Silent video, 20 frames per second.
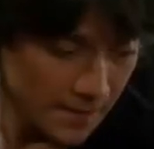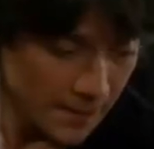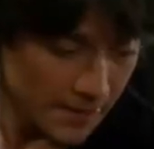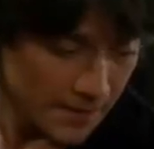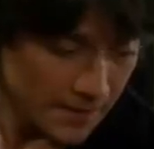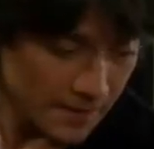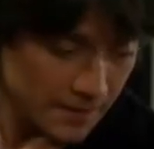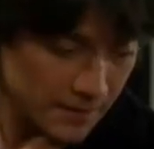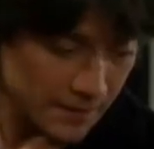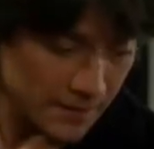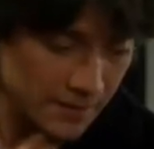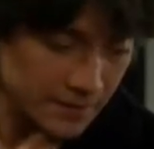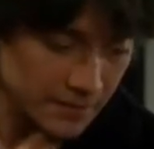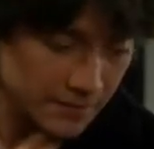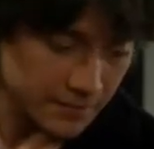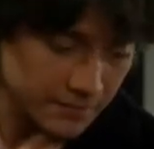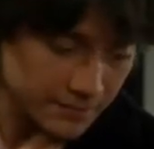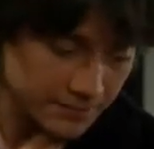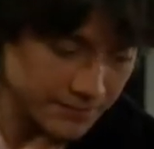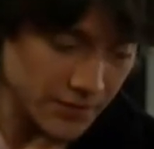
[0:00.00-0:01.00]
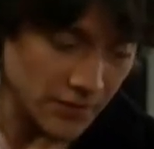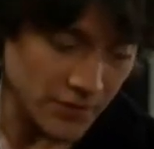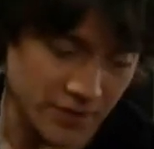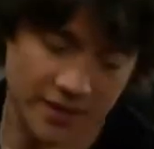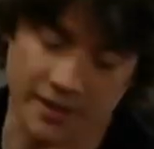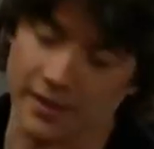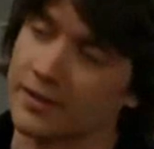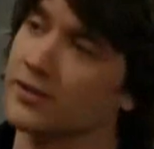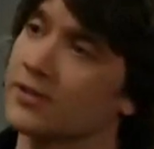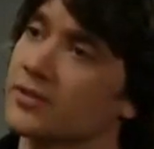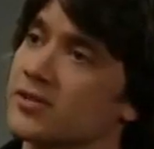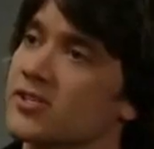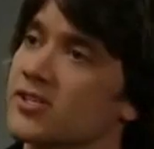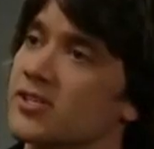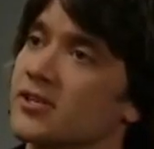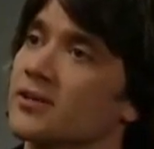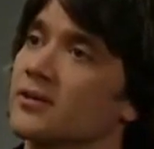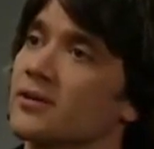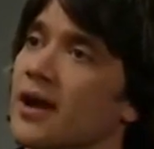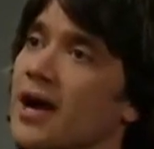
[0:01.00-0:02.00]
be a paralegal. She... Okay, and you're a
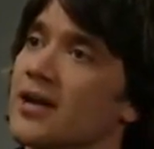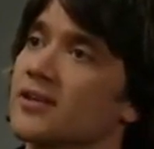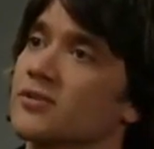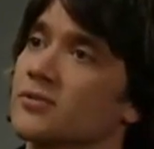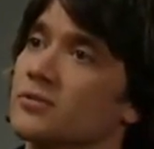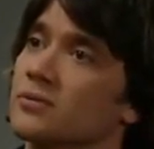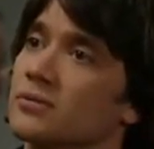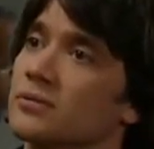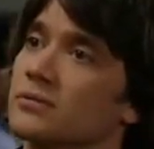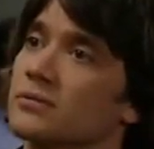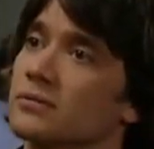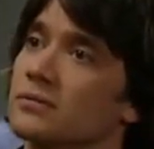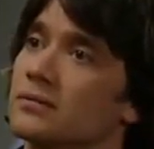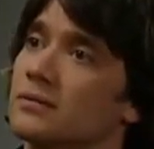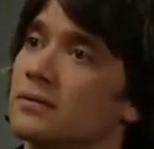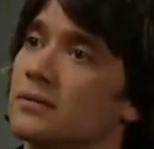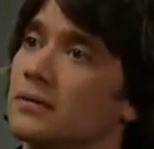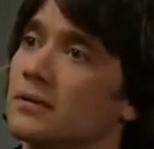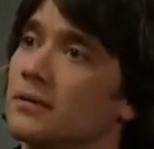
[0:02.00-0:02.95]
senior in high school. Oh, this